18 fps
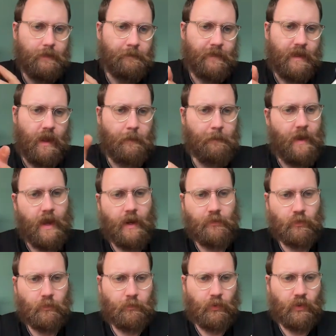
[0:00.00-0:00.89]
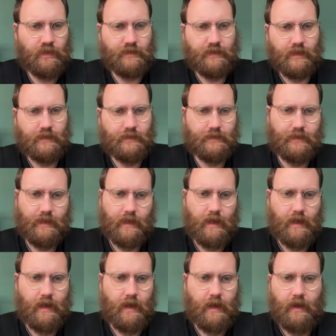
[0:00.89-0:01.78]
a manual process that
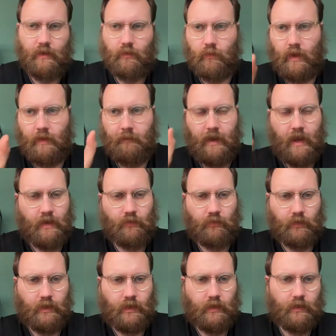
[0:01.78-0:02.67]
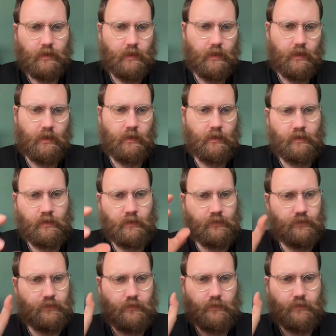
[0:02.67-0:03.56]
I run manually
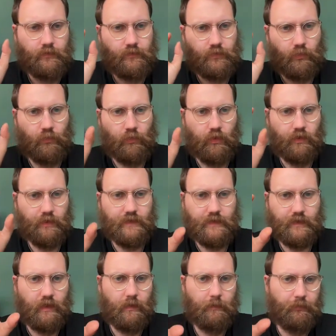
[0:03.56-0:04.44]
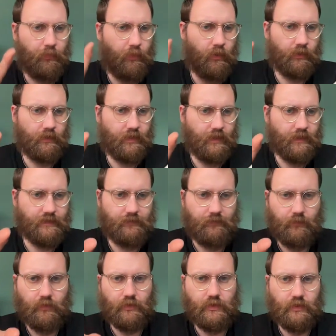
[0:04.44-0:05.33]
towards a productized
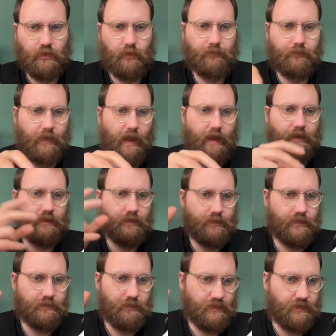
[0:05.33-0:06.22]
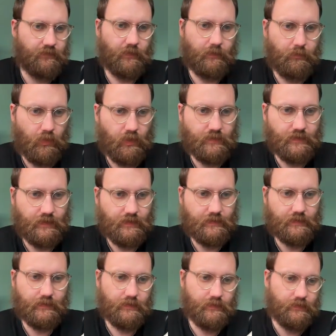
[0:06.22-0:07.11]
version of that specific
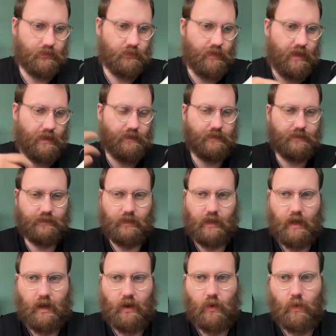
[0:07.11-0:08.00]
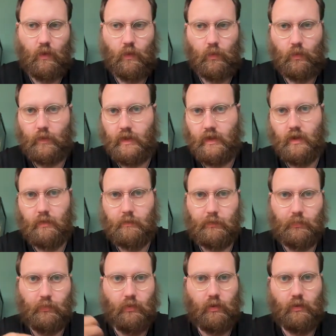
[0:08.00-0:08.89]
process. So that is how we
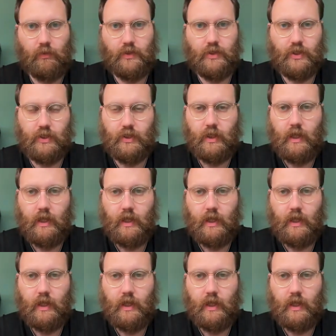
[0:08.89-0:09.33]
approach